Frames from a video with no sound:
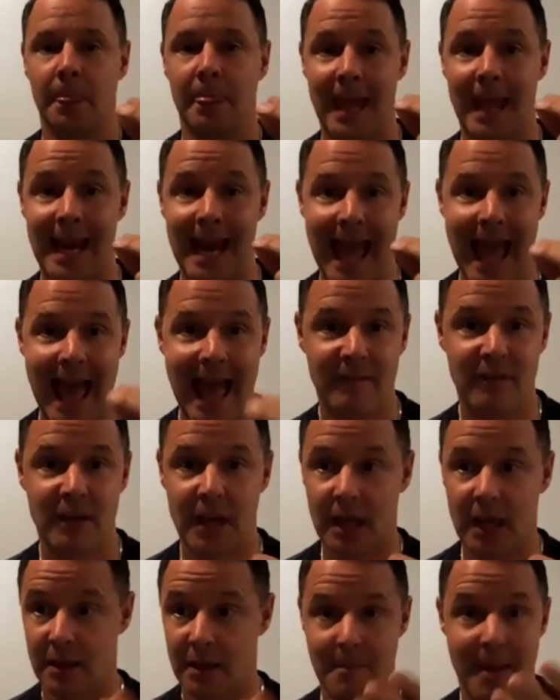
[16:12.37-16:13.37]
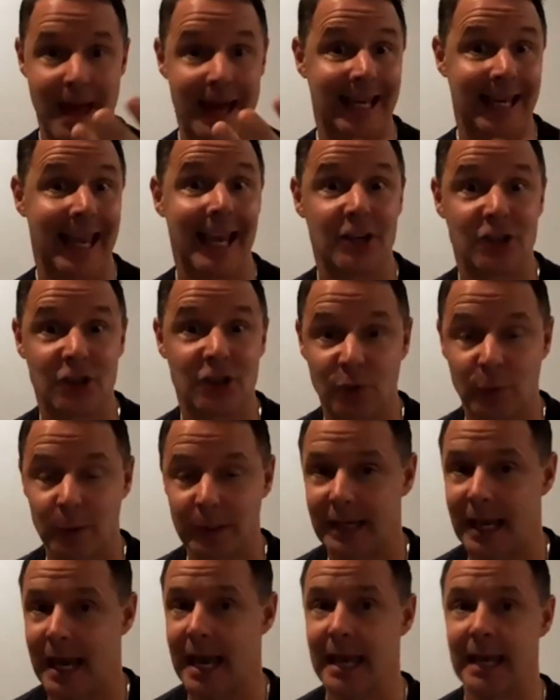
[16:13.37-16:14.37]
and heavy in the medications we
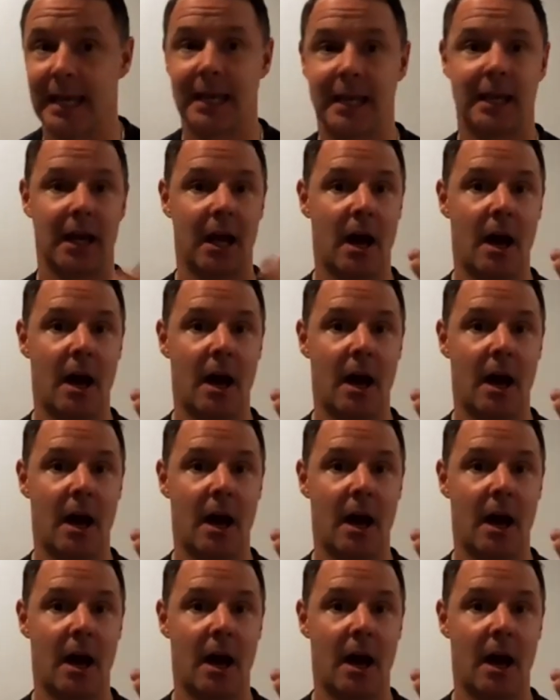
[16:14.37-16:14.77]
take.